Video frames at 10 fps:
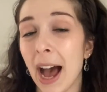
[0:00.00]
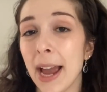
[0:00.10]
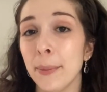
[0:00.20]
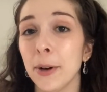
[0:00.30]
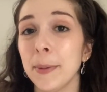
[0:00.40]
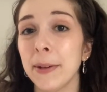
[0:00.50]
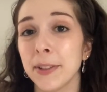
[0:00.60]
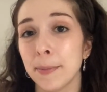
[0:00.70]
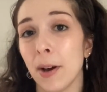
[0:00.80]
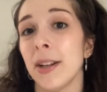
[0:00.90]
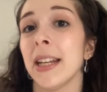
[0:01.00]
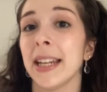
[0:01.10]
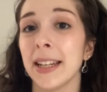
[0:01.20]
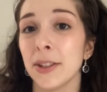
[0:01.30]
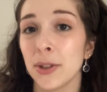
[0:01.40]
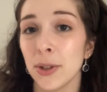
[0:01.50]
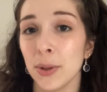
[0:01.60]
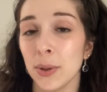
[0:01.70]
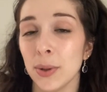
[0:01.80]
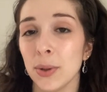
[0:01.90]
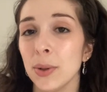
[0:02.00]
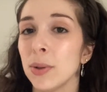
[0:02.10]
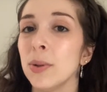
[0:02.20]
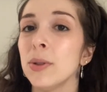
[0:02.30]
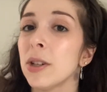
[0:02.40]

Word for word: I will be responding to